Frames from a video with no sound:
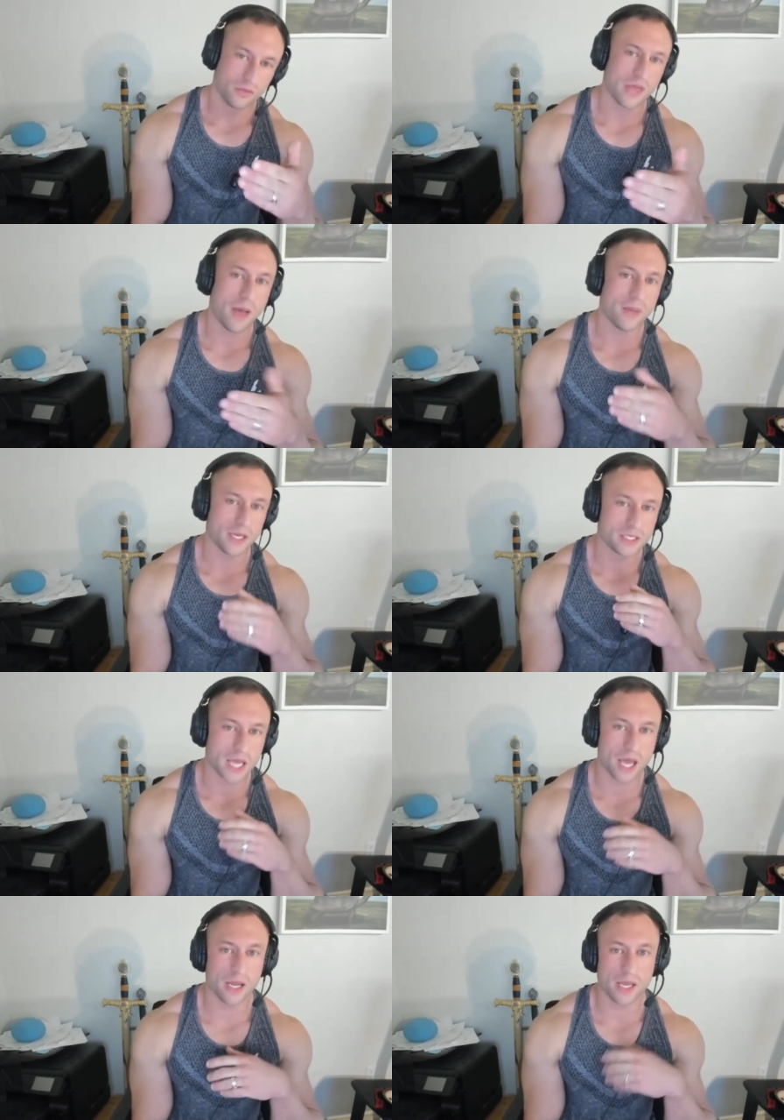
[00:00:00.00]
that being
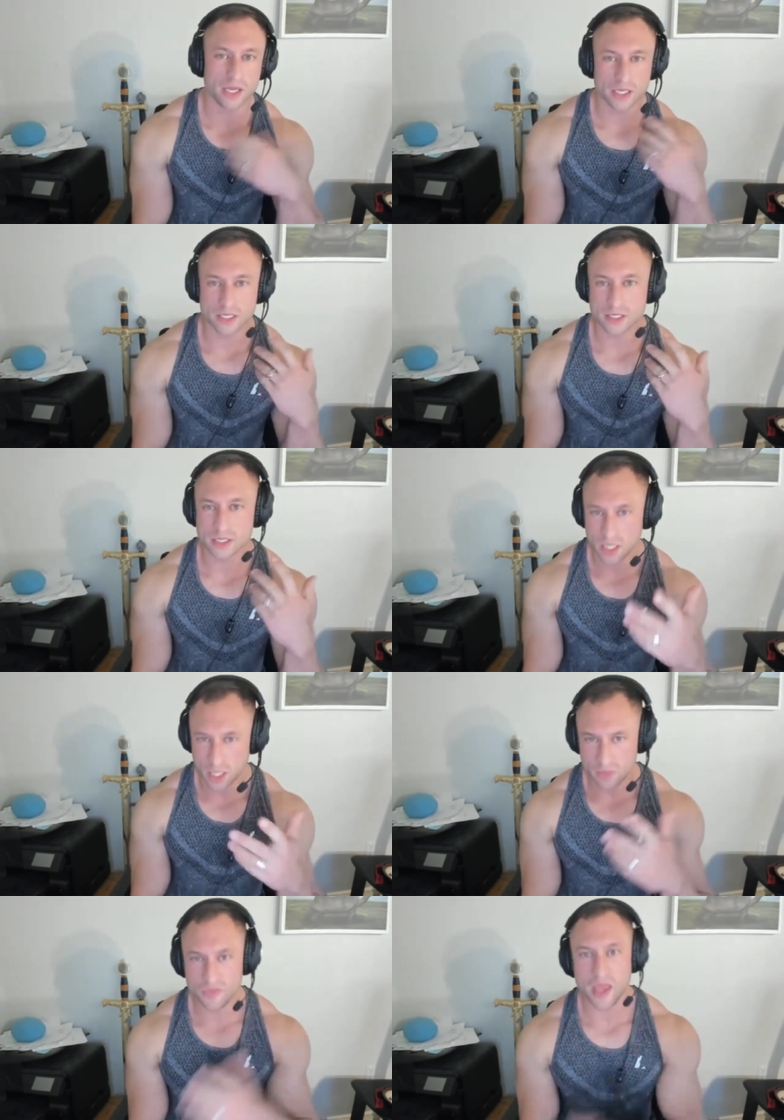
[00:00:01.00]
said, is
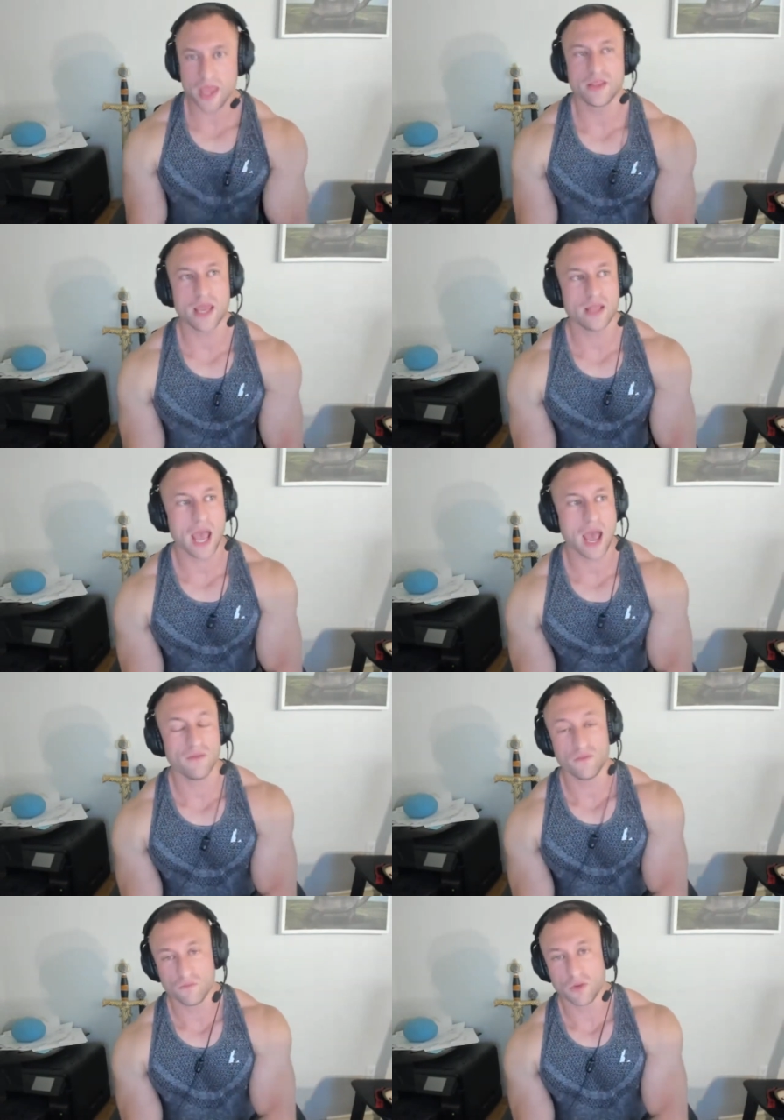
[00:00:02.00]
they tend to
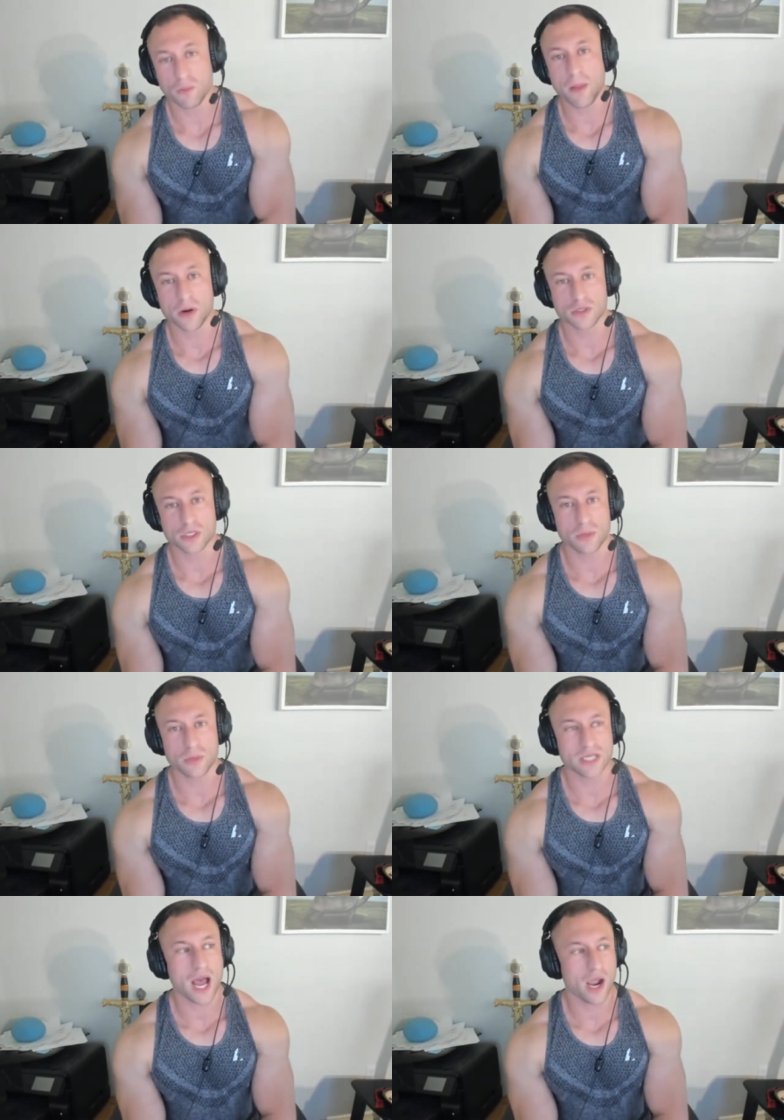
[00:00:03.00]
have, from my personal
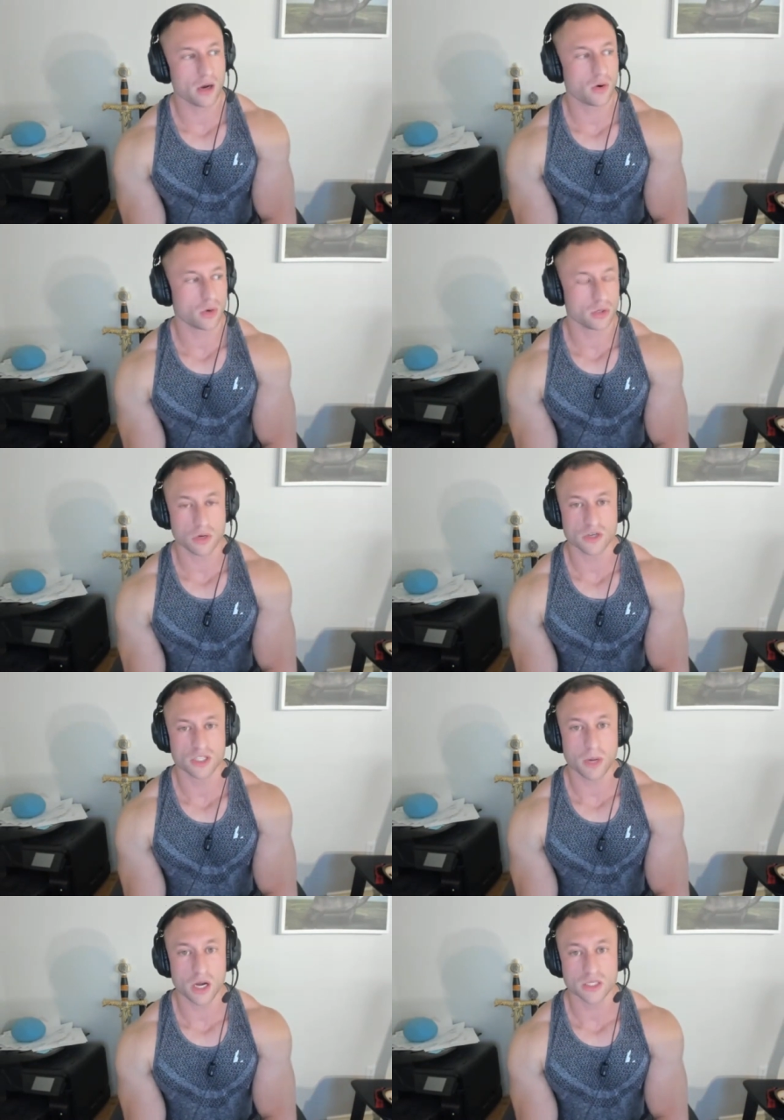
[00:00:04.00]
experience, a higher cortisol
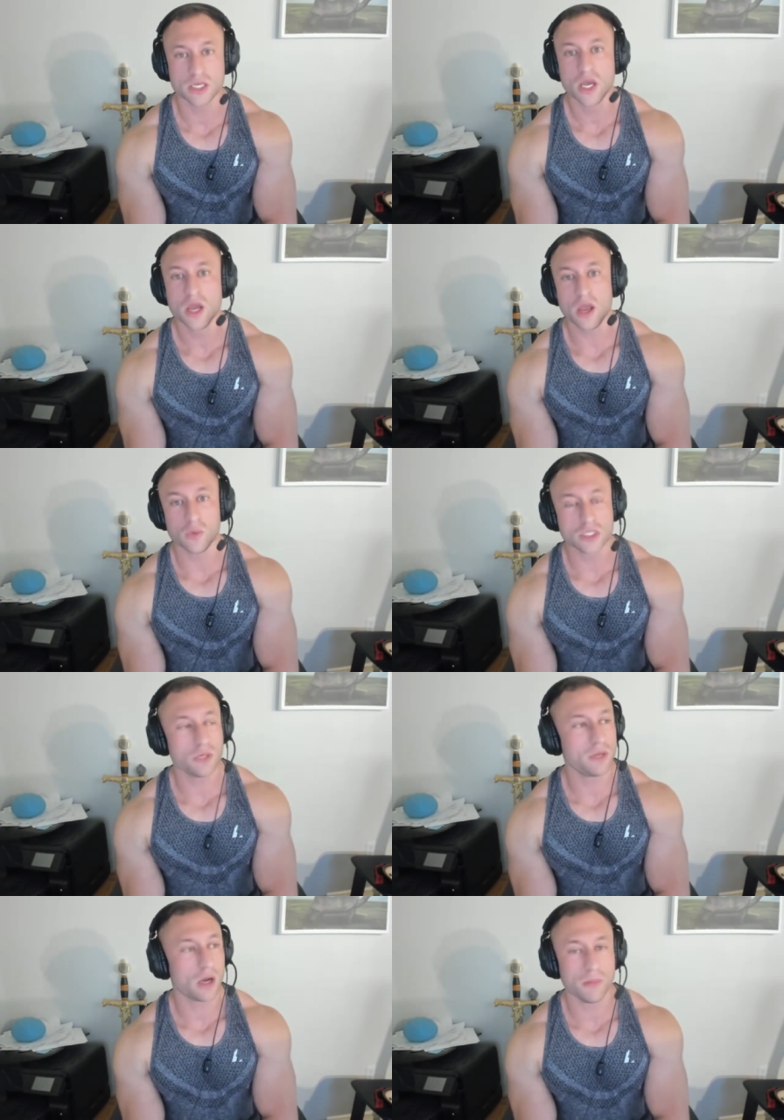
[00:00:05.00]
response. And
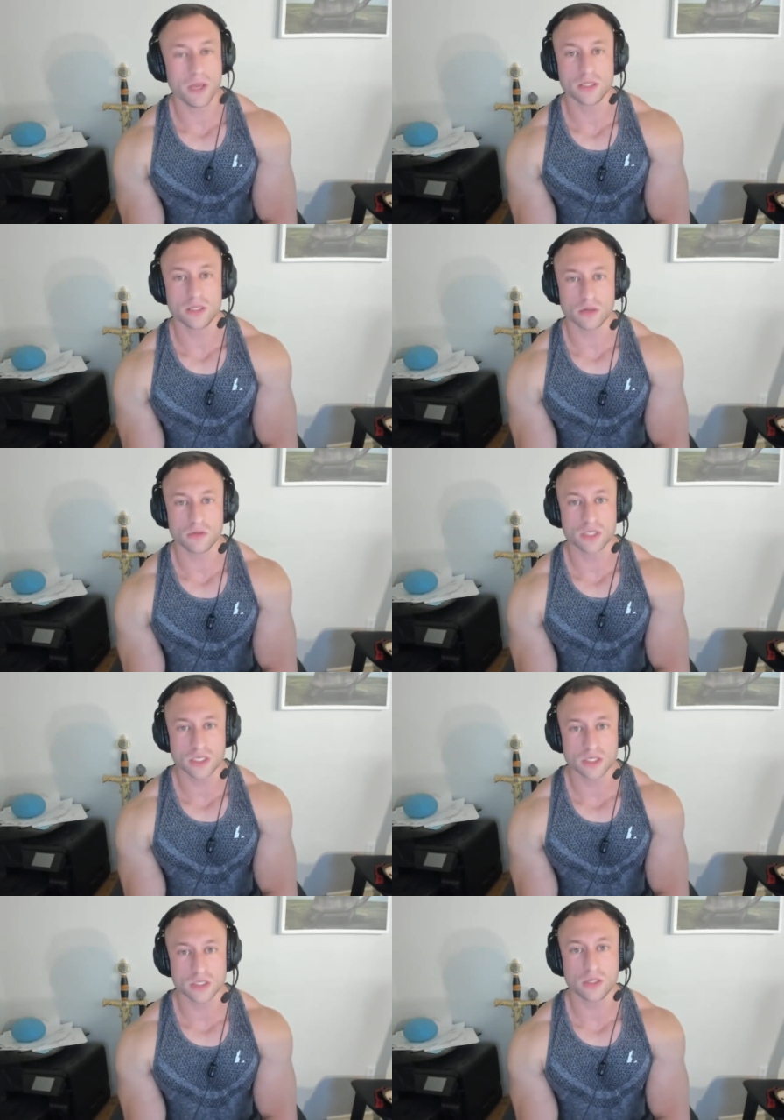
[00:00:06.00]
once you become insulin
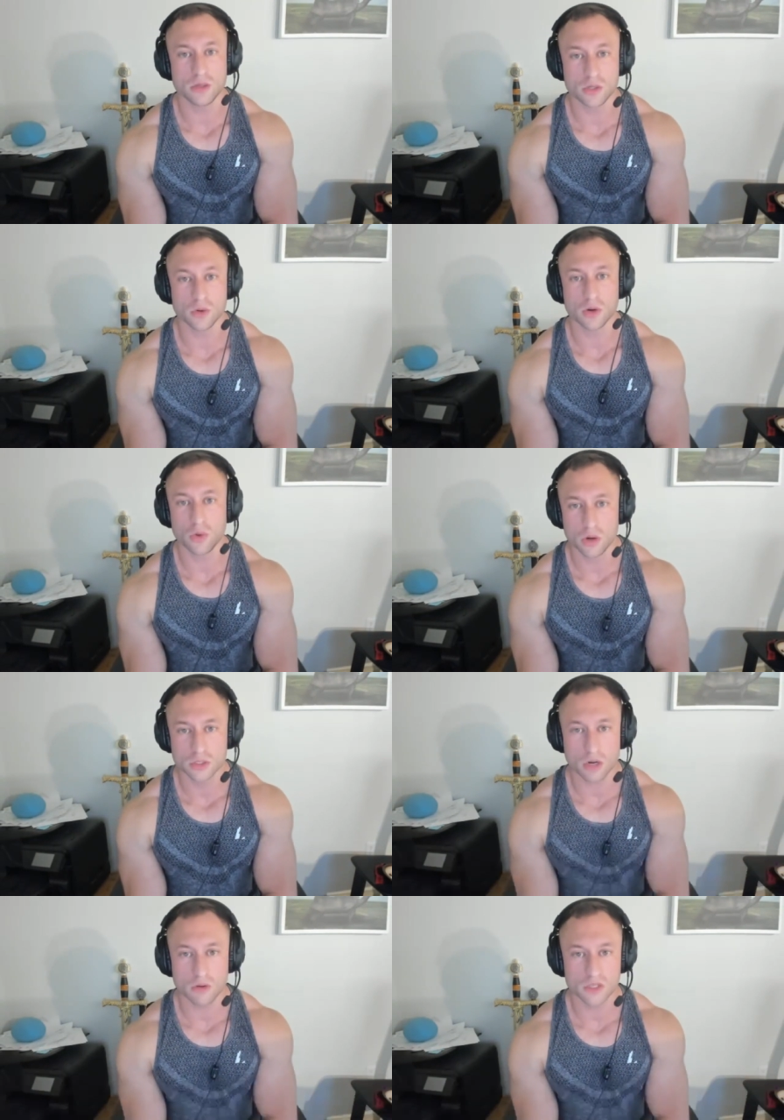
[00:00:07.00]
resistant due to a
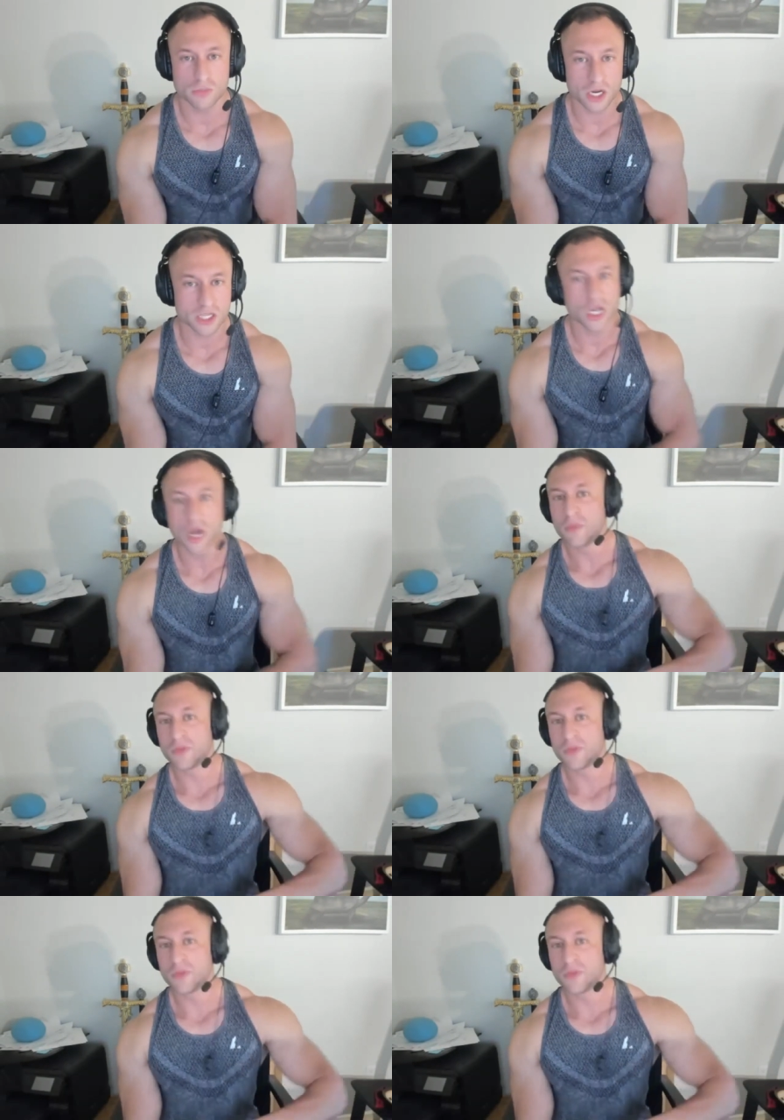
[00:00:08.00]
cortisol response,